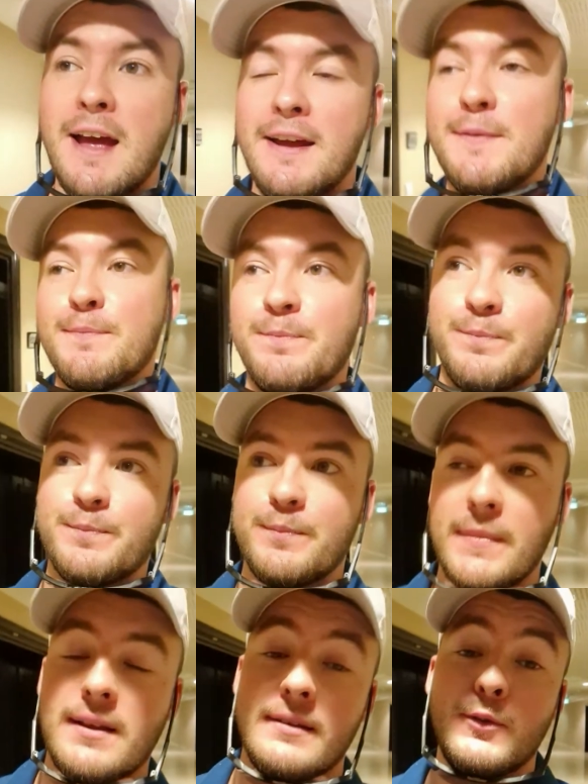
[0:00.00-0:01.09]

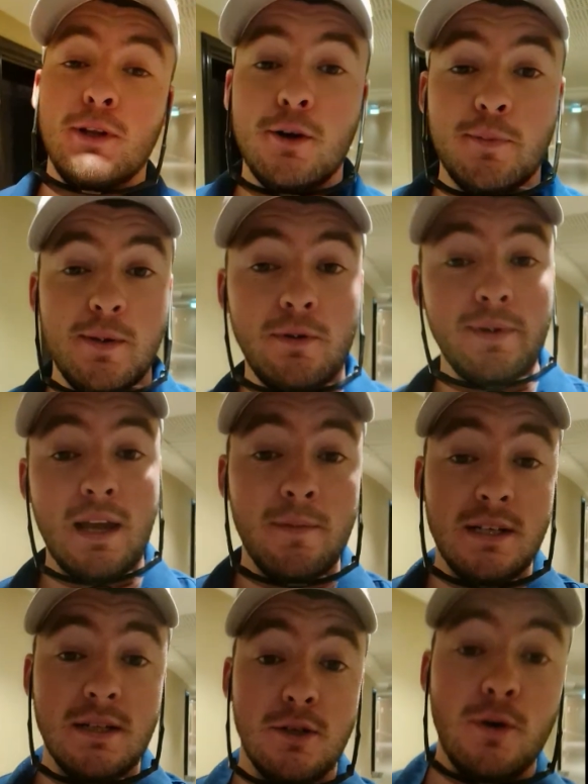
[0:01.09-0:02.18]
I know a lot of people will be
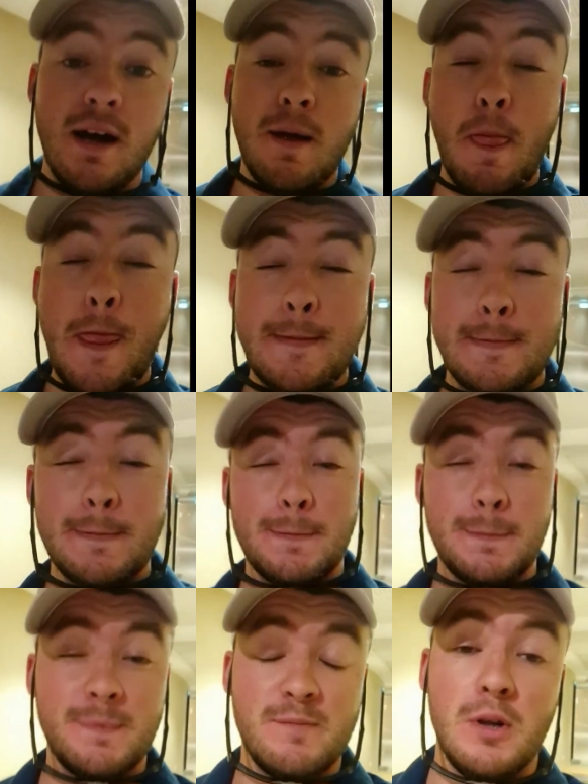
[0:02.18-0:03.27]
coming to Doha
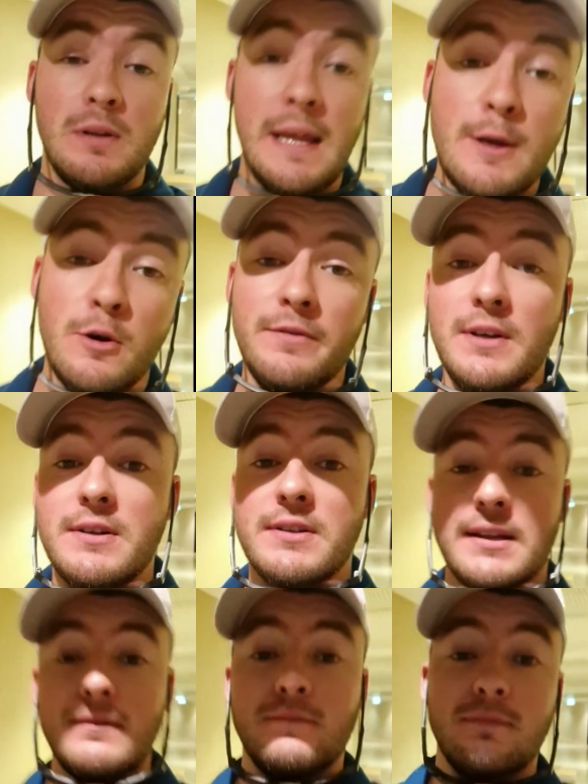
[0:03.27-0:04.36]
on
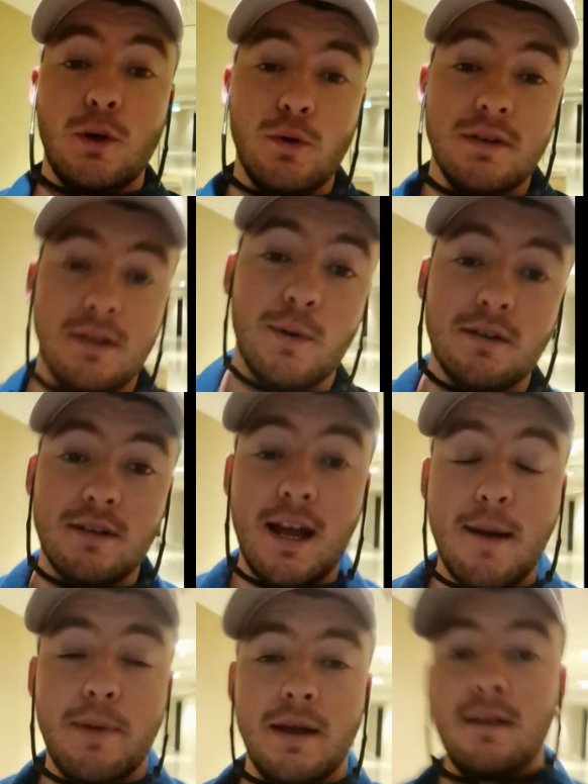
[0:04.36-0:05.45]
layovers and going to the World
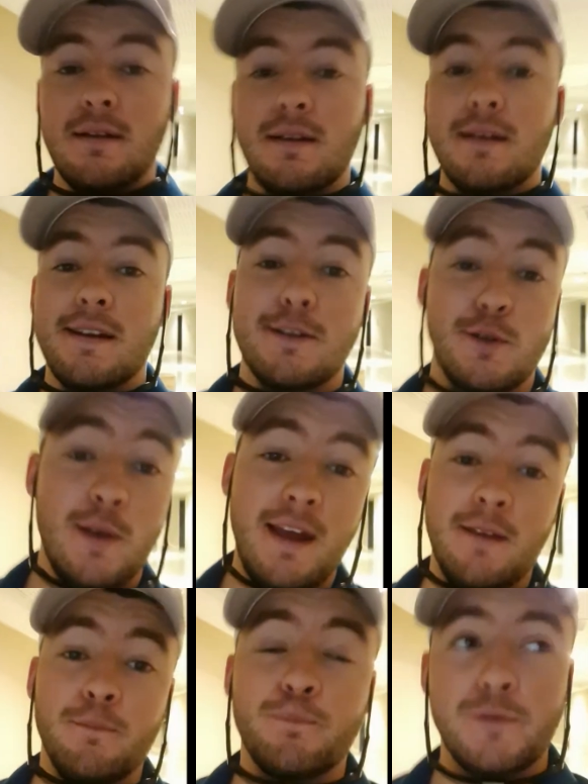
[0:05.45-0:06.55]
Cup, so
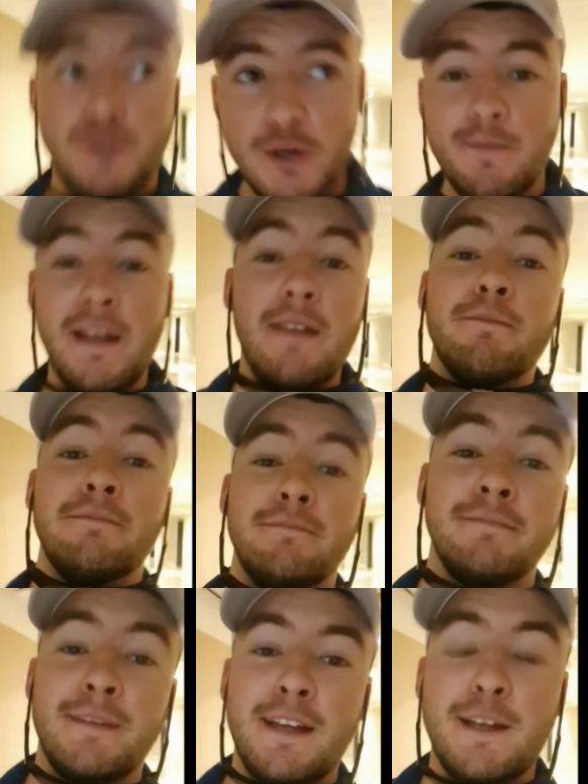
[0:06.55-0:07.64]
yeah, join me,
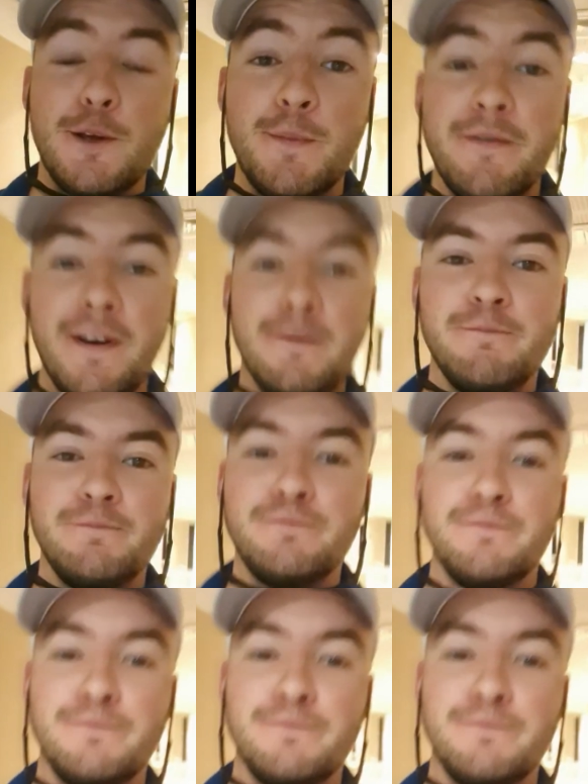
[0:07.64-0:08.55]
could be fun.